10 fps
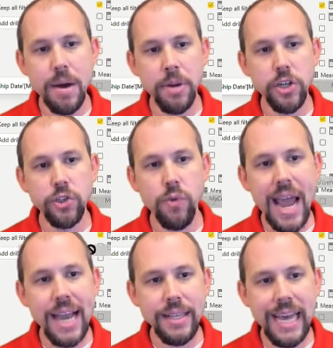I'm going to
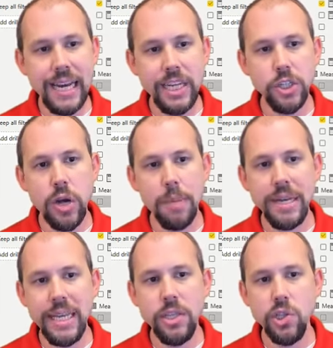drag that and drop it
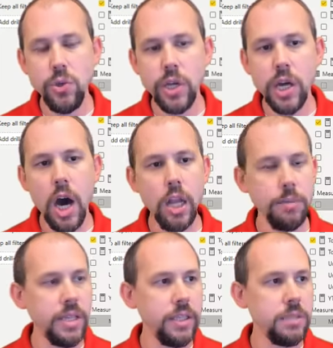into the
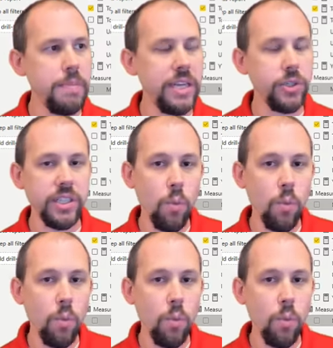columns on this matrix.